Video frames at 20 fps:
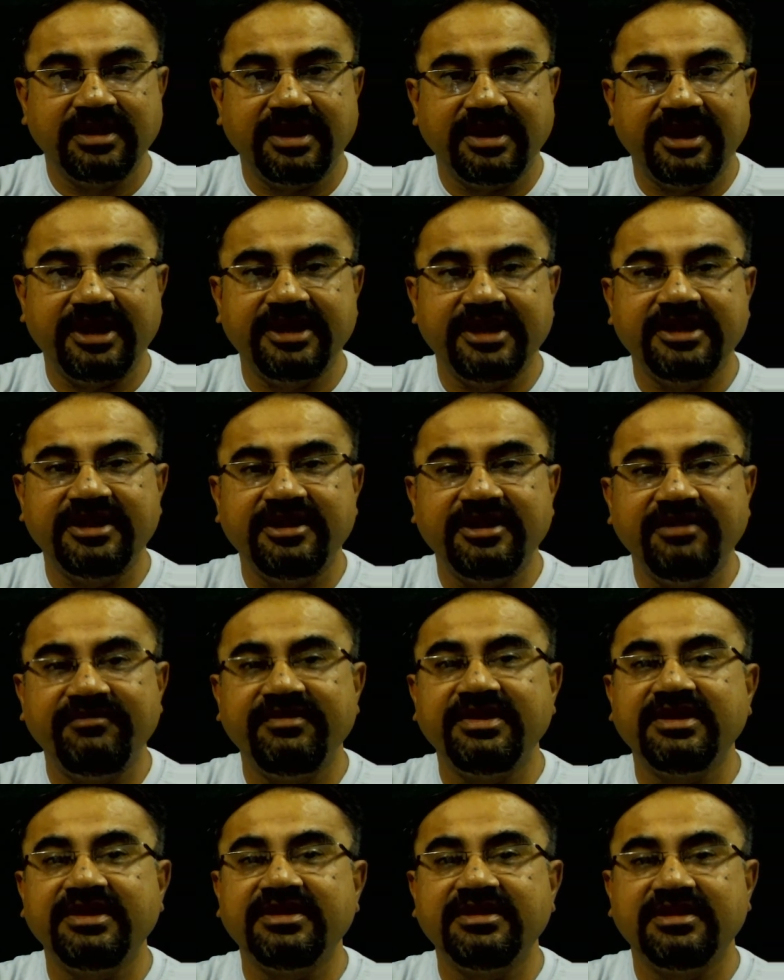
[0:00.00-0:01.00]
and
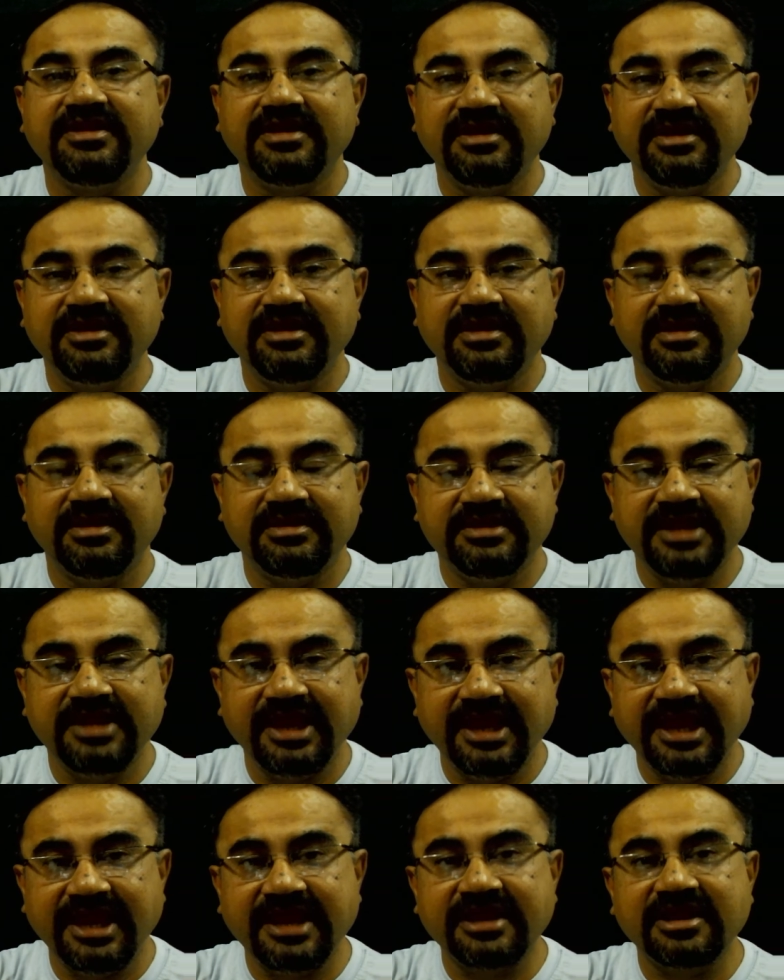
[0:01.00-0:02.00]
they
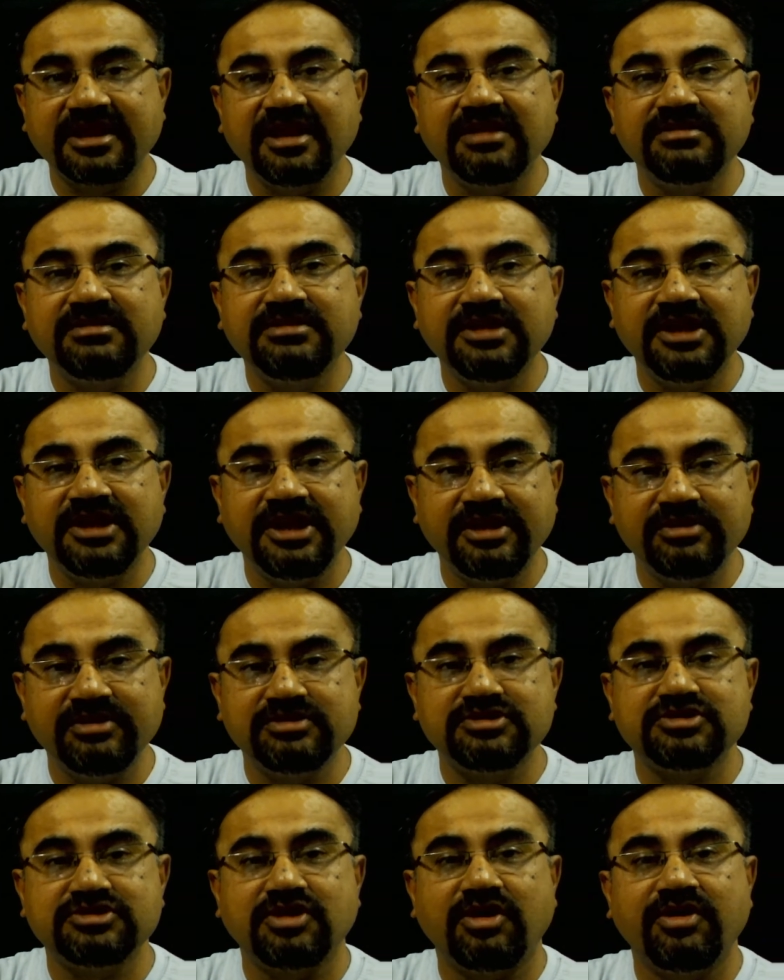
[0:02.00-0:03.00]
engulf the
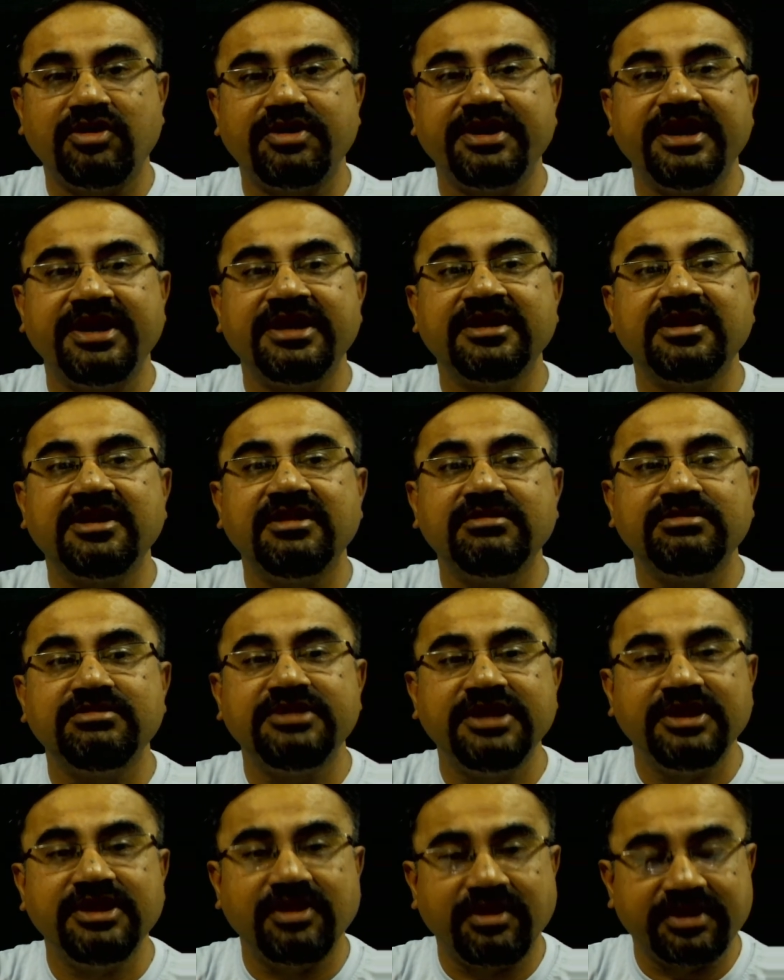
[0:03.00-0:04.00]
leaves or engulf
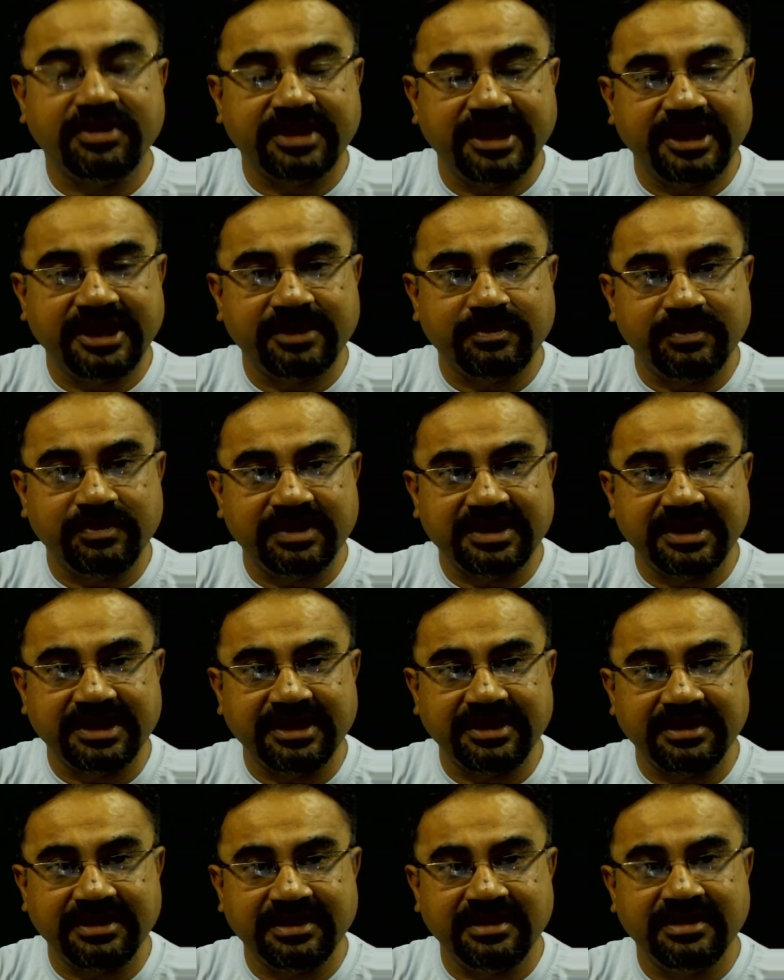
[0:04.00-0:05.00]
the organic
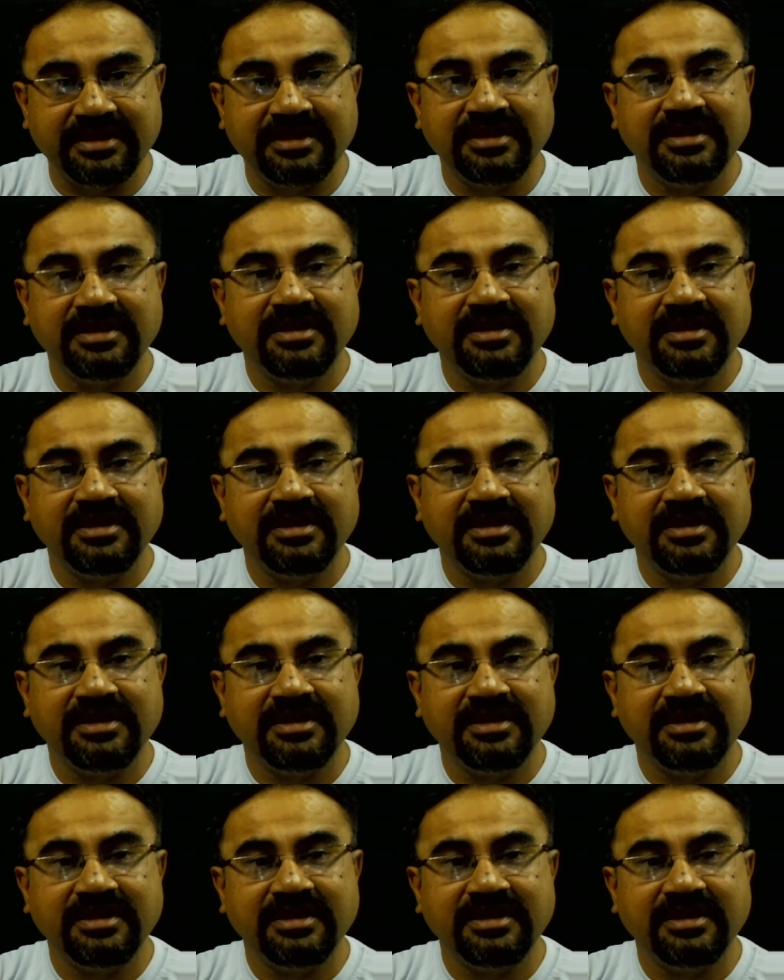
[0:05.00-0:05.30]
material,